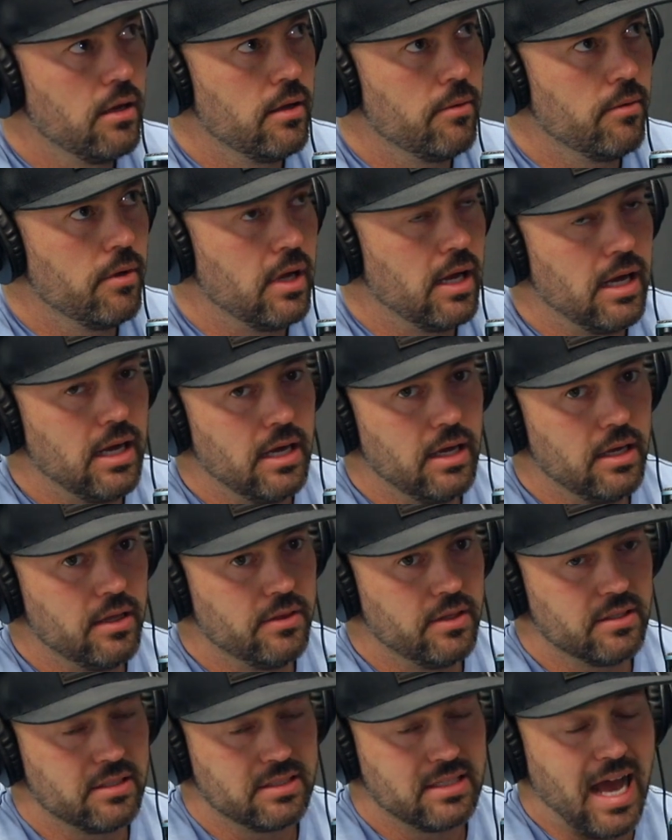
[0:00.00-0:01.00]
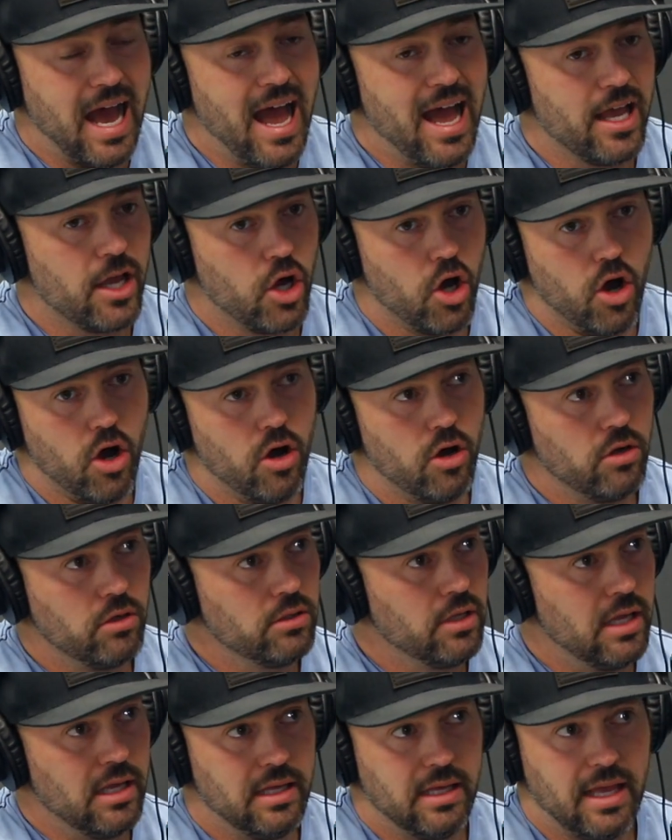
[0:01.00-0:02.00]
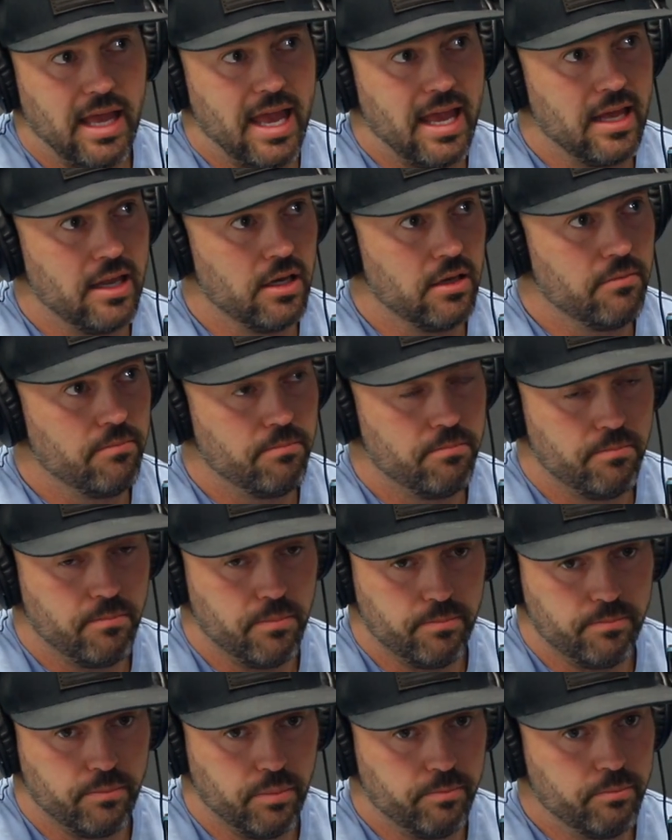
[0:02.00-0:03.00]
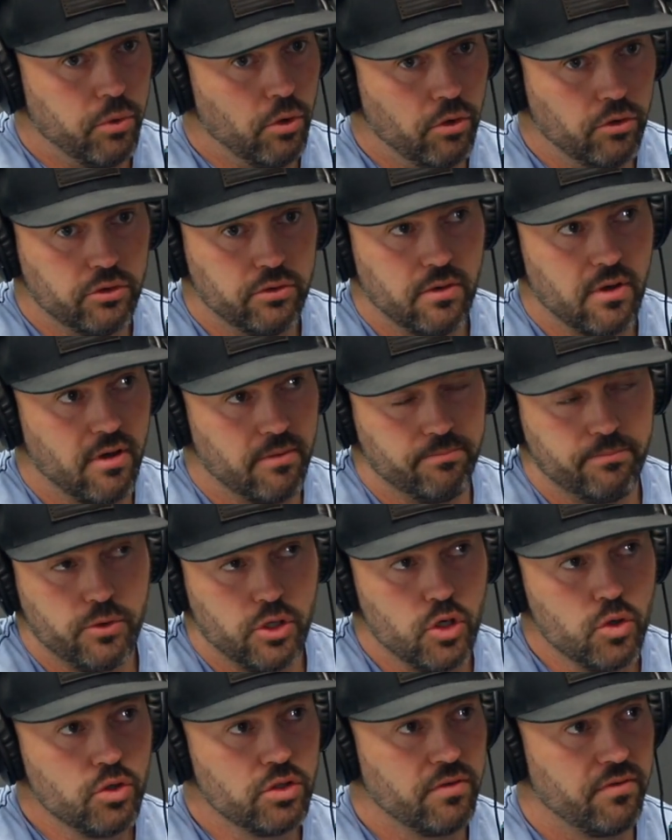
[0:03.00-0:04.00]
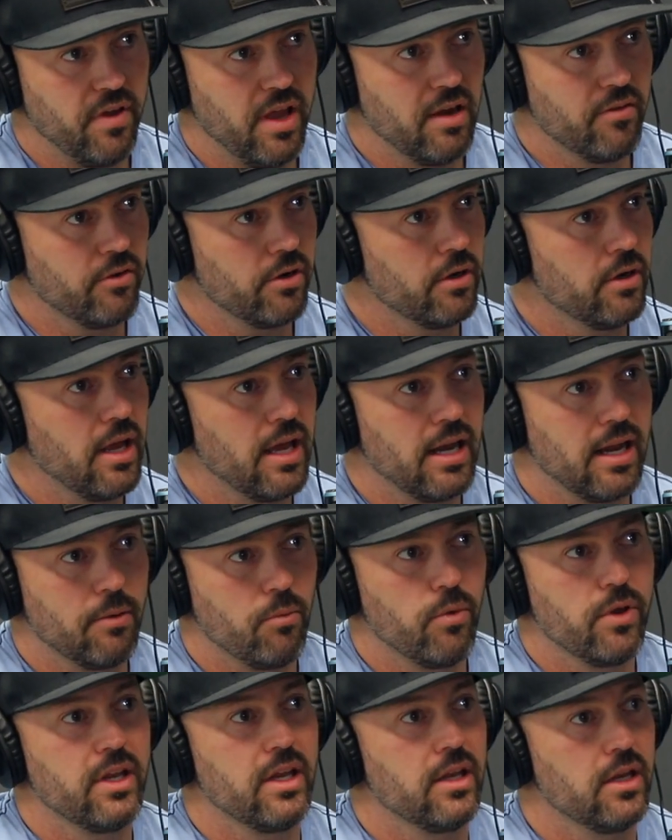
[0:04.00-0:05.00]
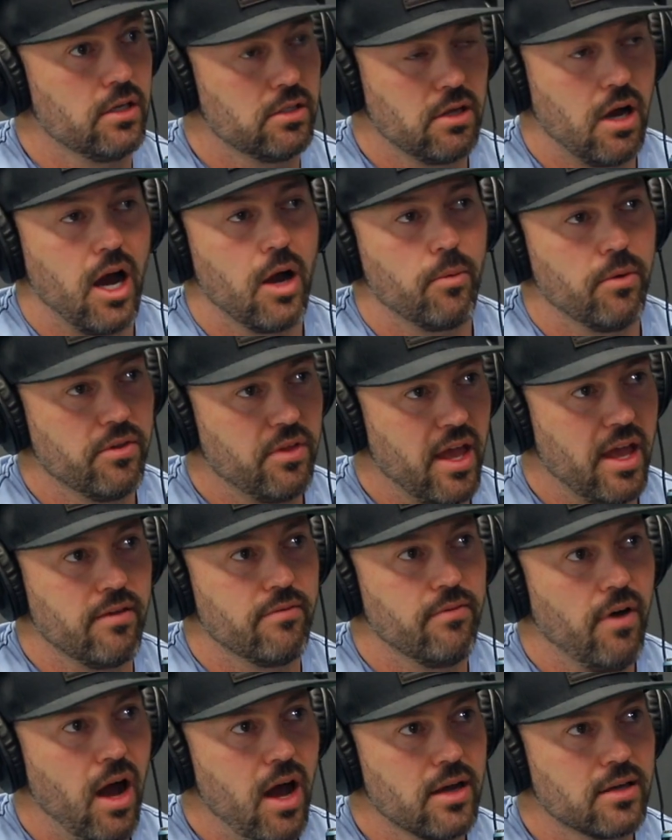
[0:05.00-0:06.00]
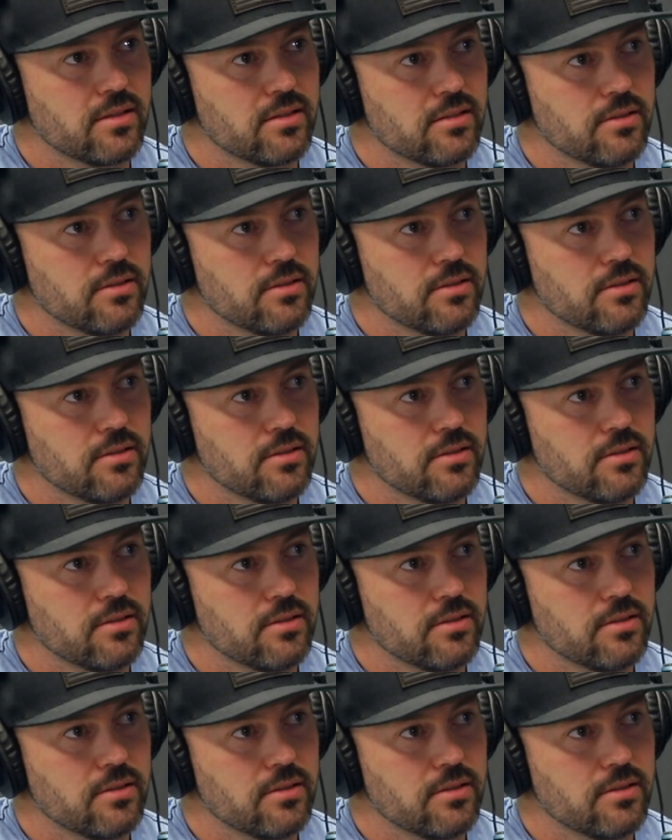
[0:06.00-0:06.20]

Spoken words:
this guy called and pulled a huge favor, and I went in and talked with Ed Fox.